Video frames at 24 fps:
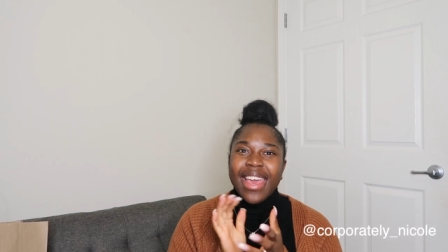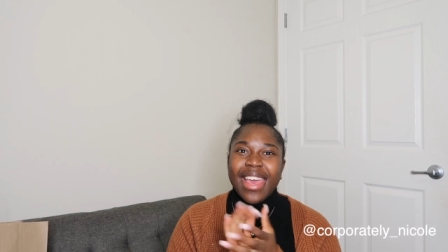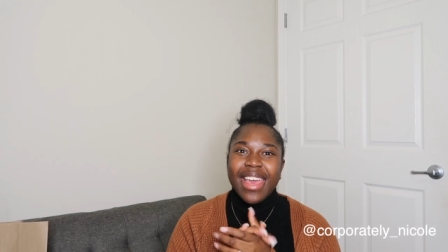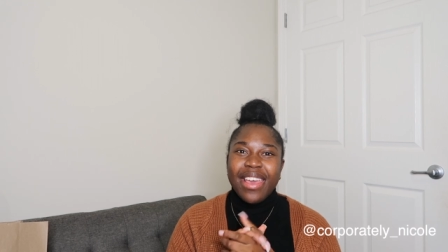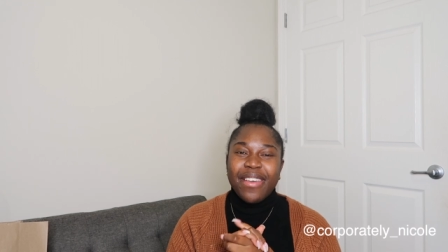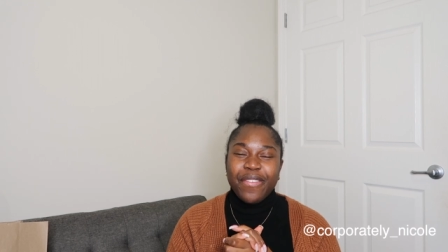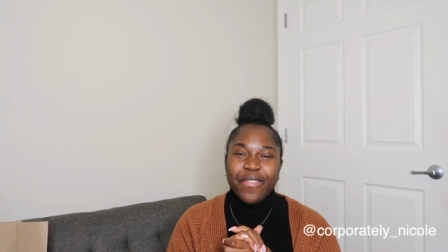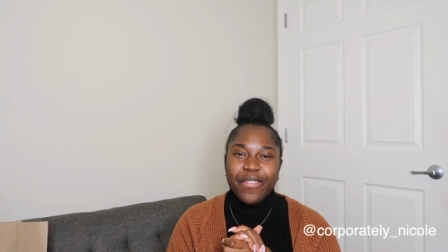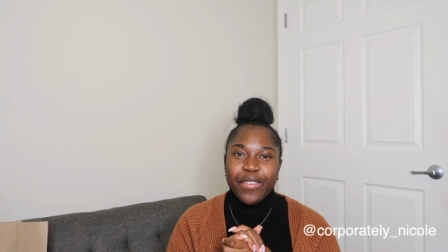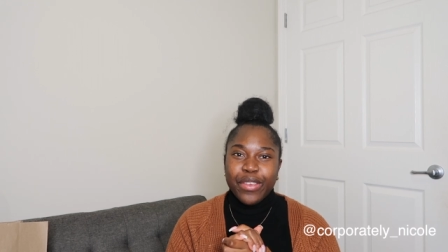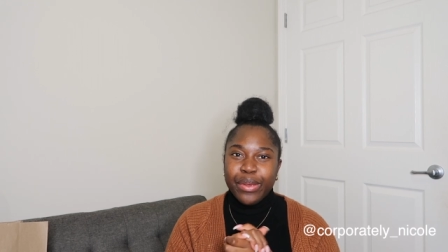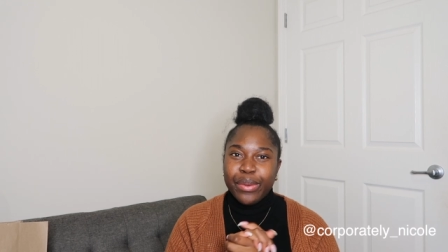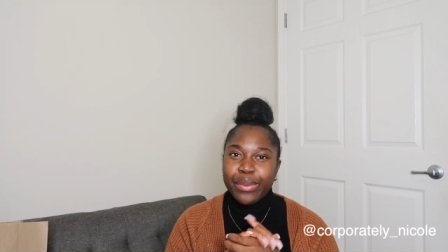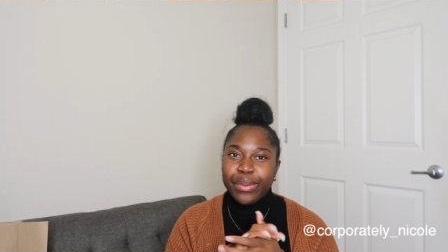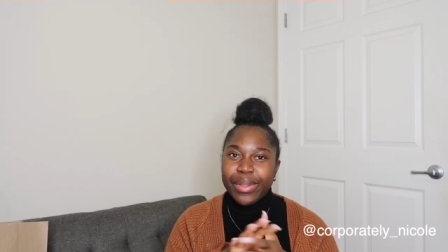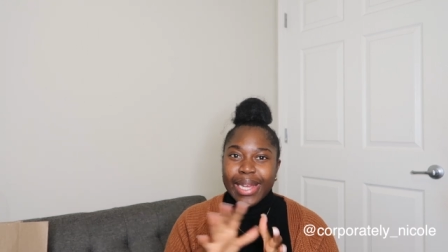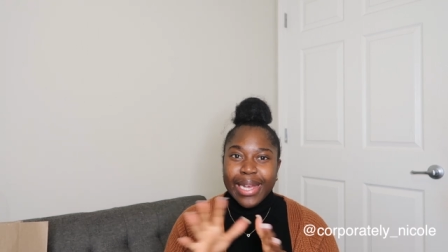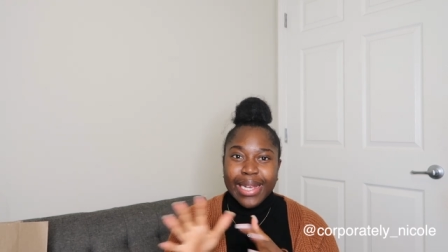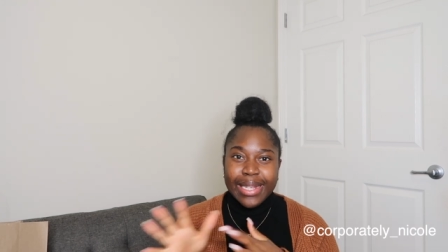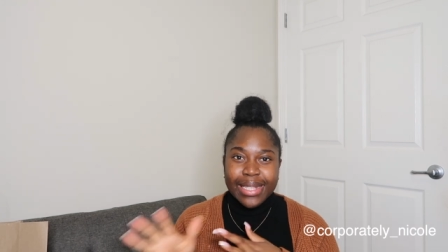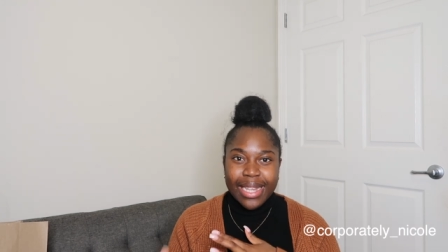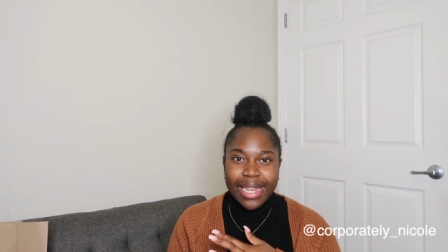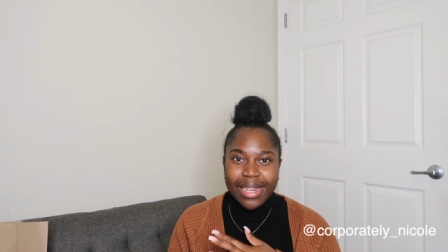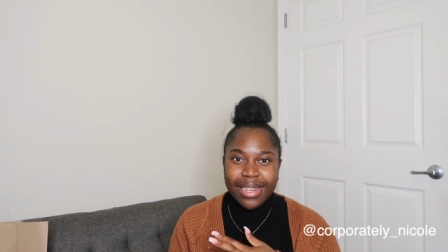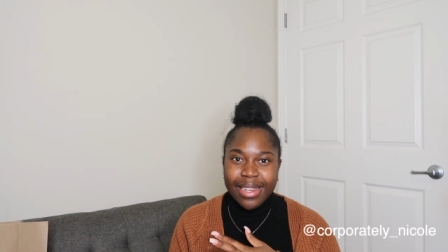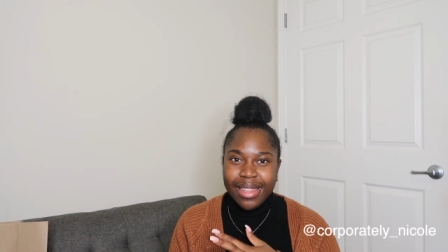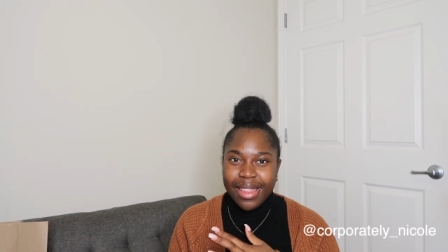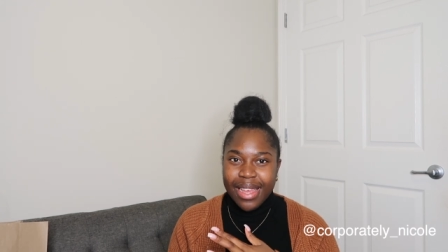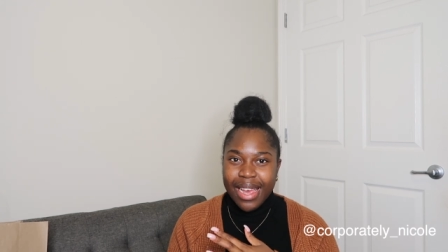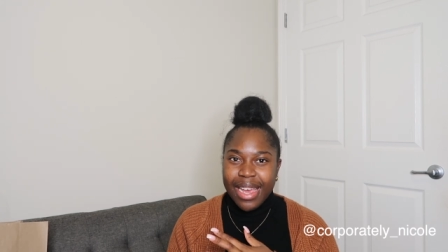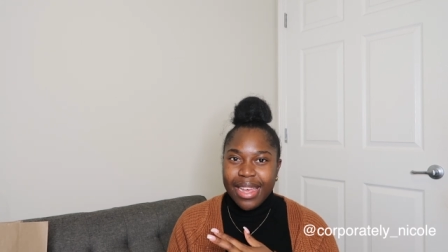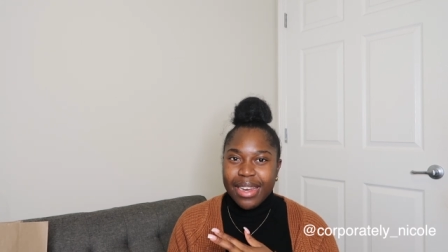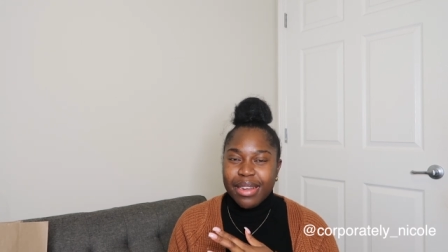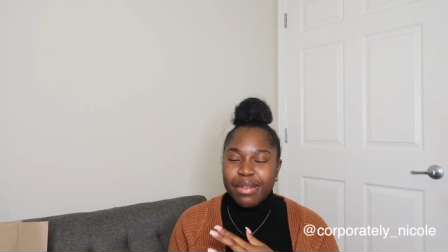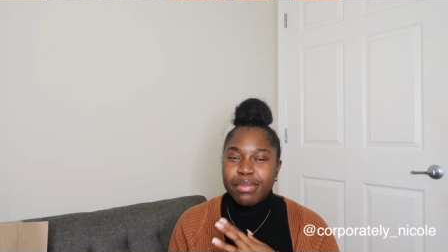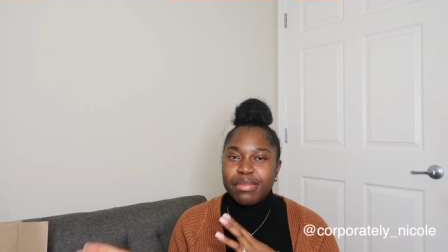If you liked any of
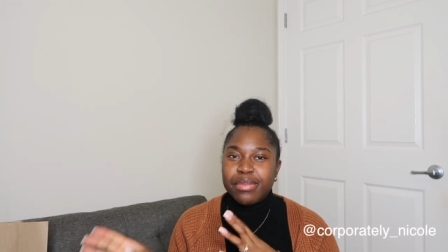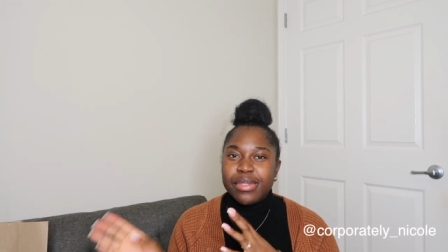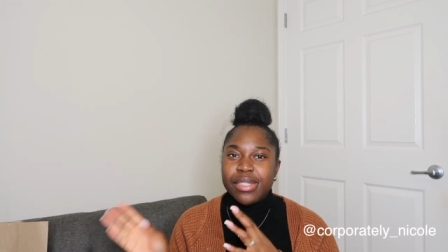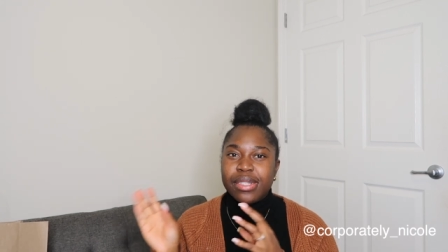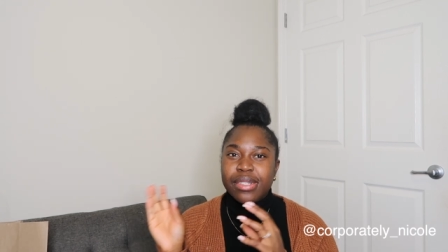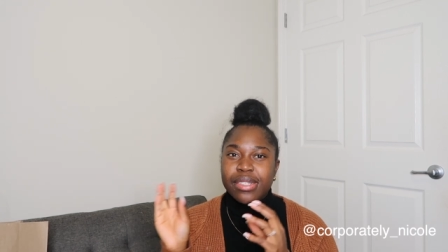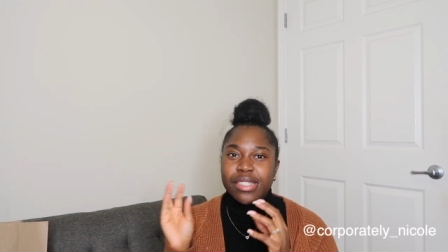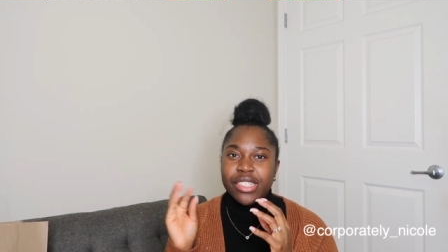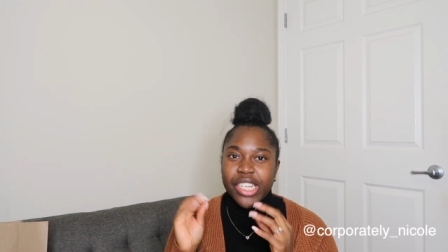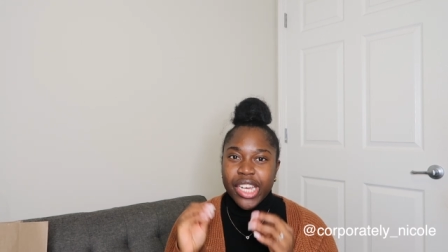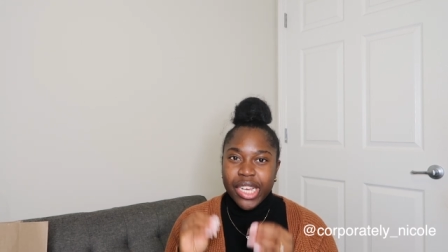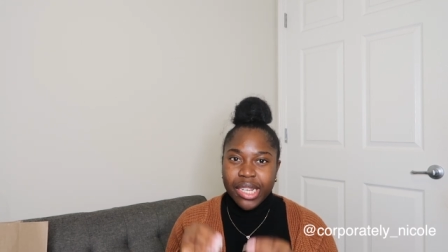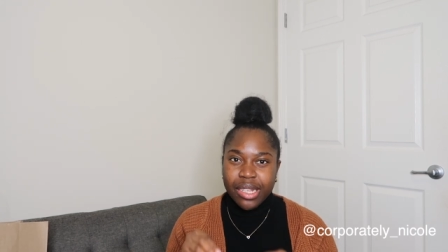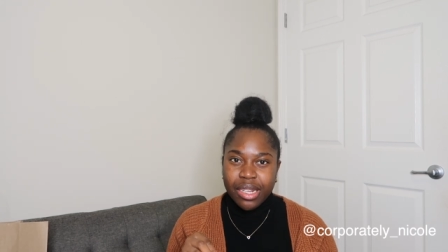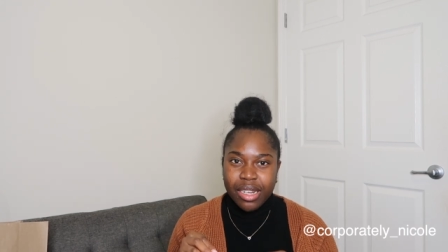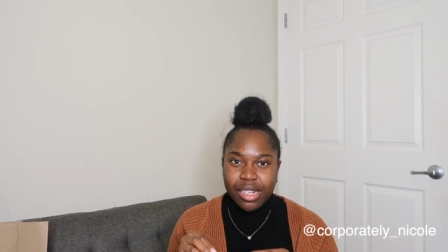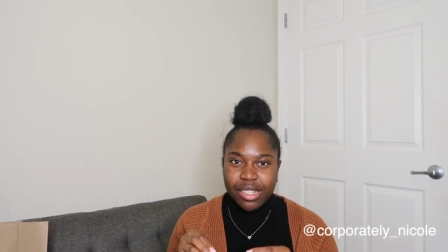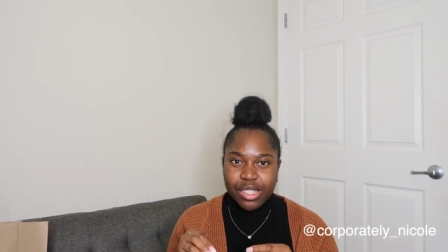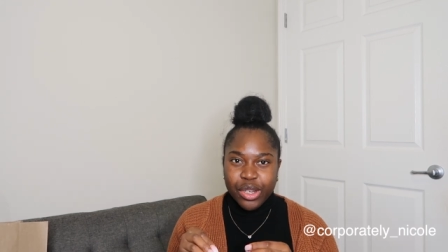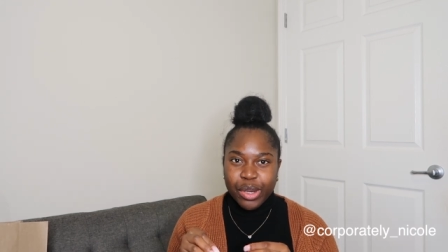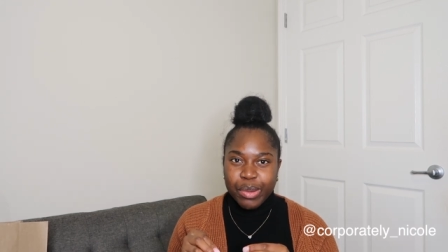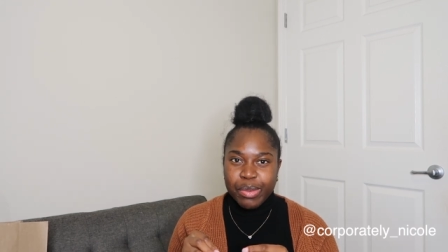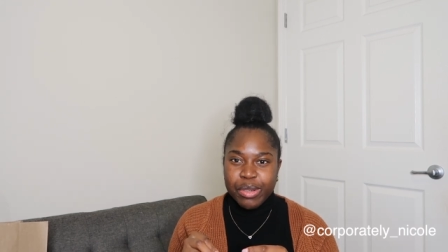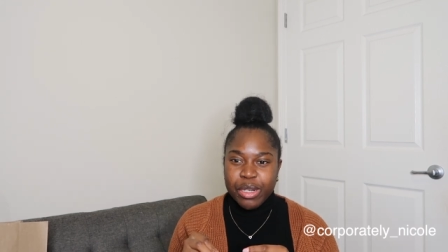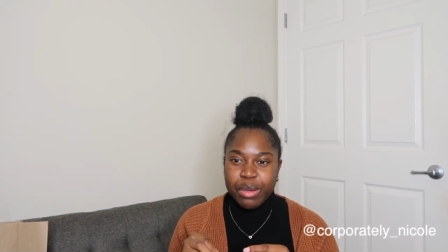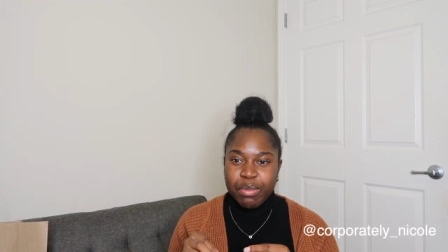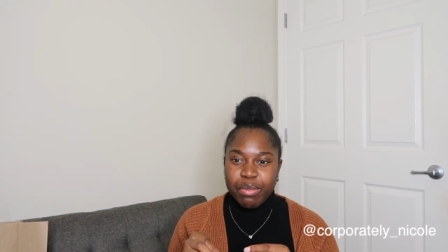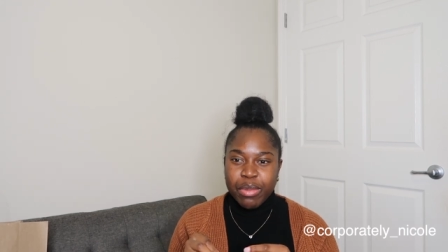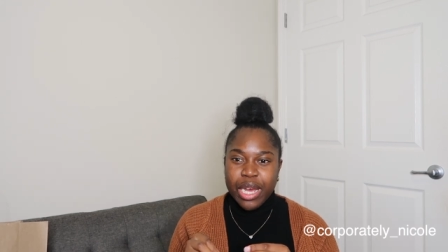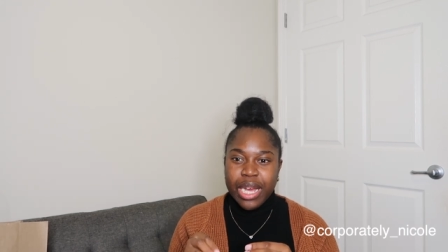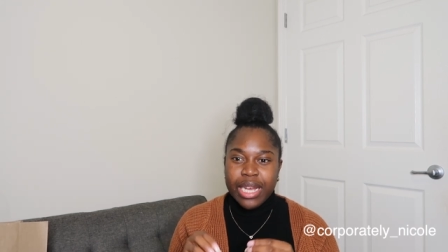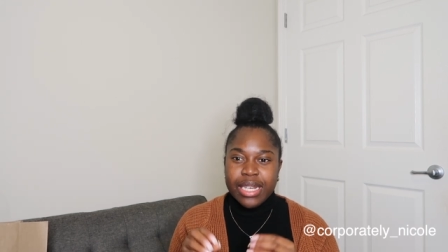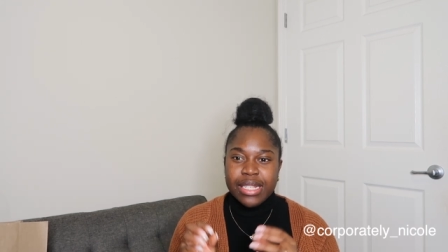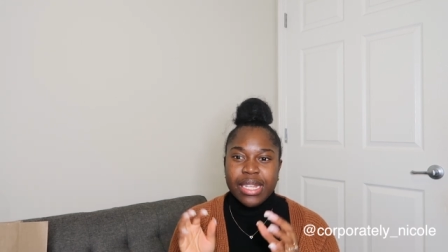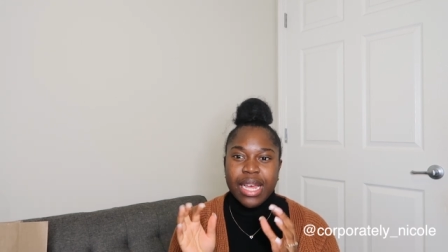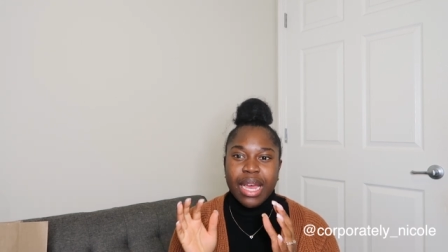the items, check the description
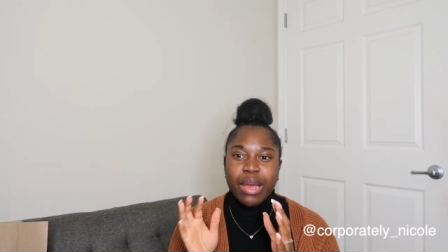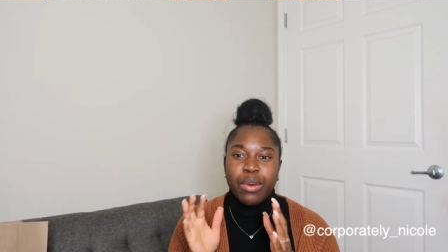box.